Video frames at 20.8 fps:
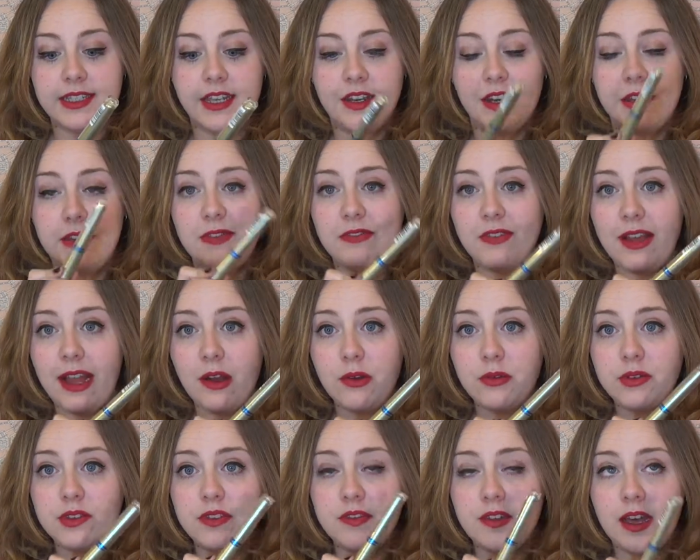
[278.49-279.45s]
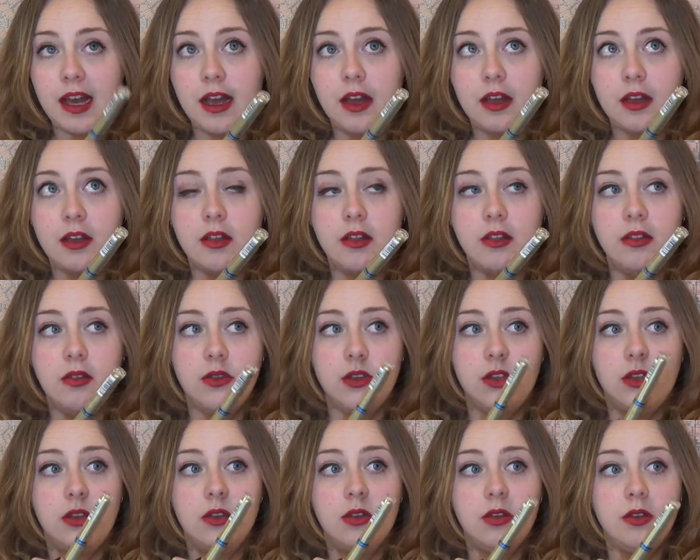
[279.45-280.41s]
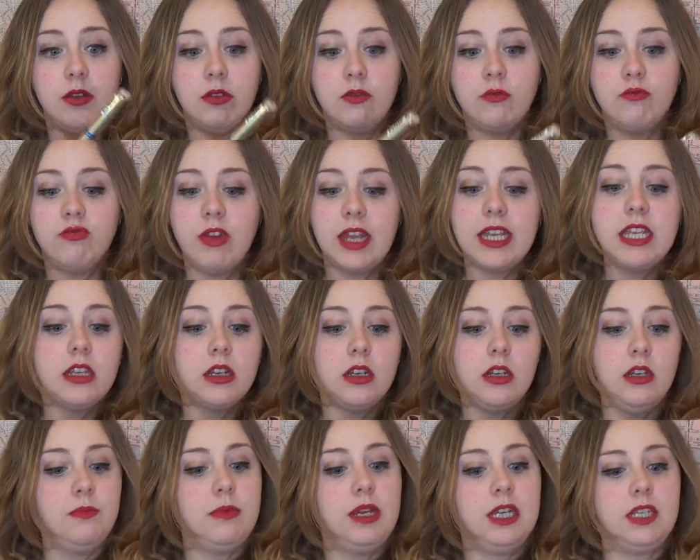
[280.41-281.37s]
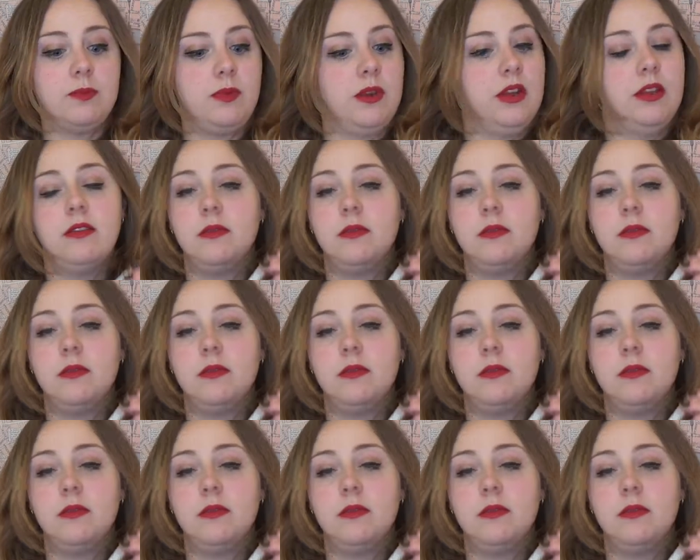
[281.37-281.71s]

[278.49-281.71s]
and I found that the regular Max